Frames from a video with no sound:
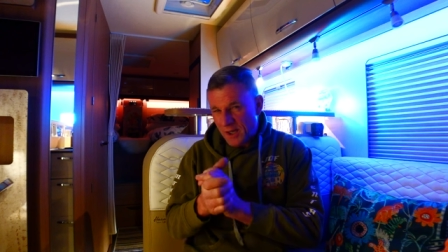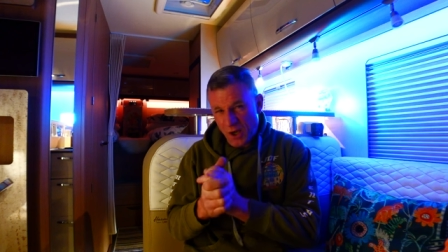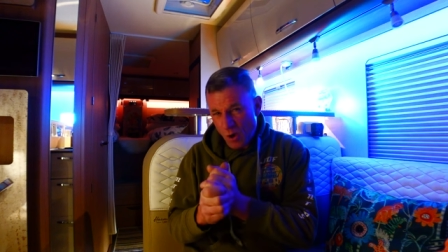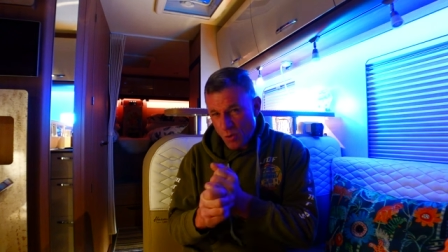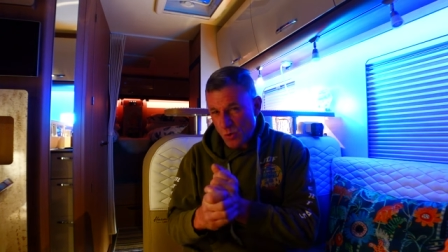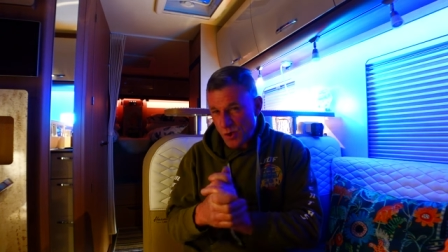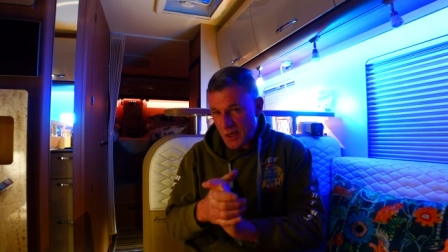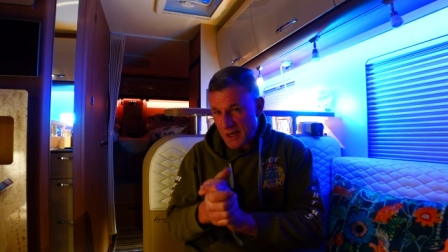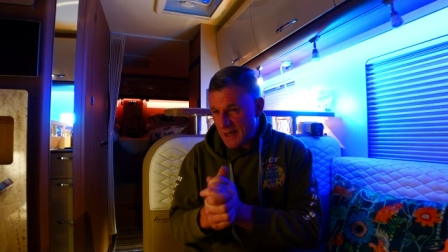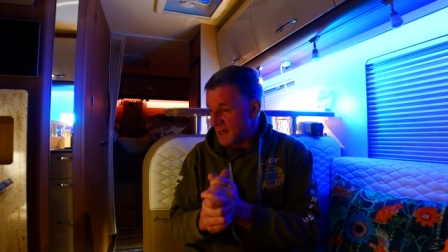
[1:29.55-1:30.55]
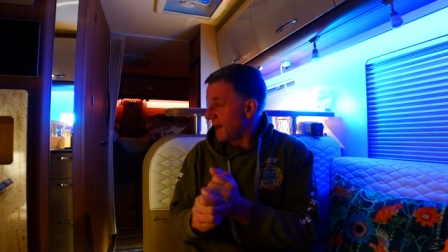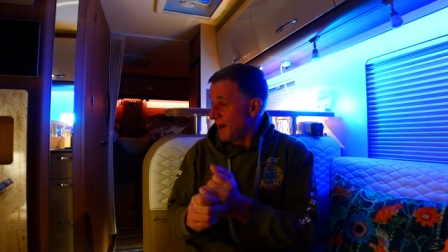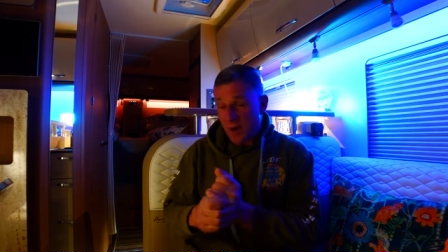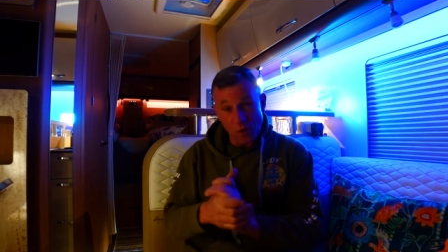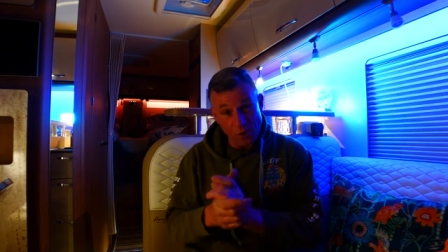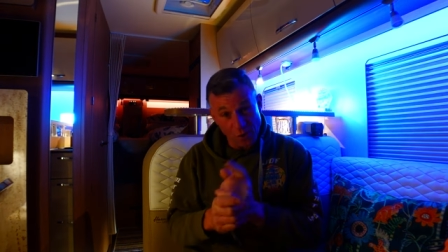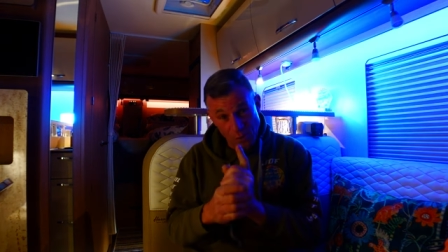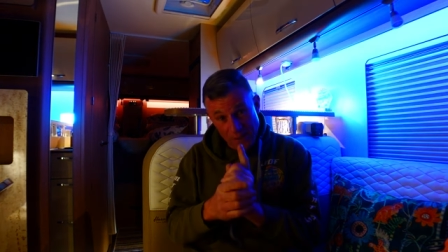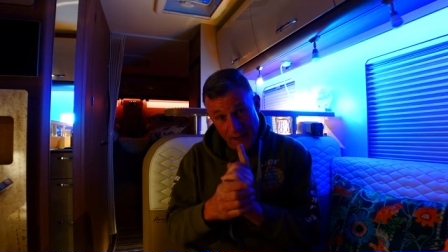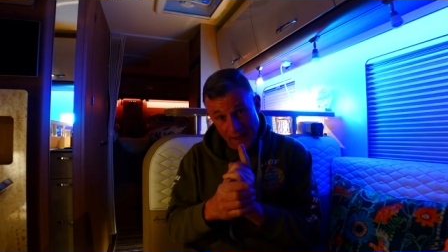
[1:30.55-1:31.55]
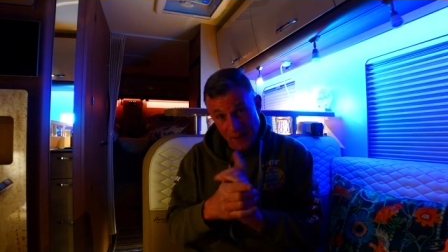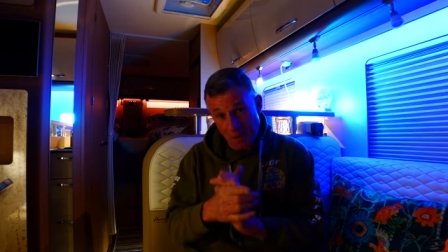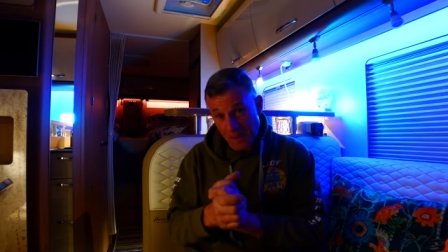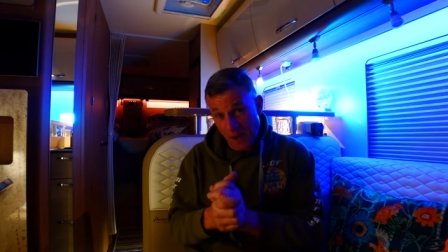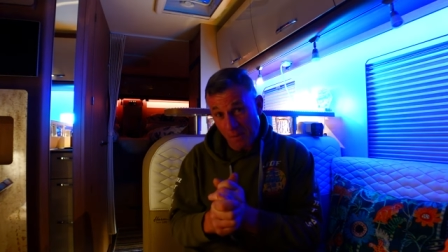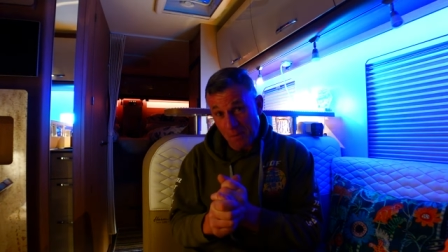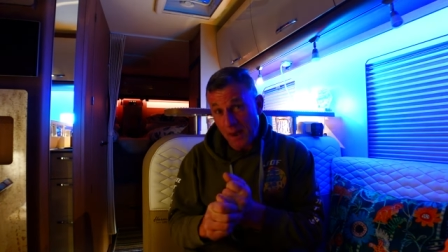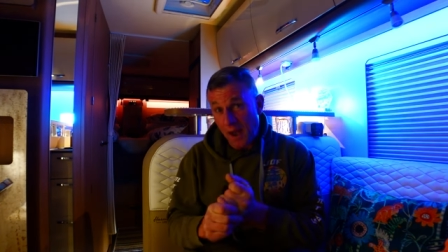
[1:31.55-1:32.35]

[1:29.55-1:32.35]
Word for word: cozy. Got another weekend coming up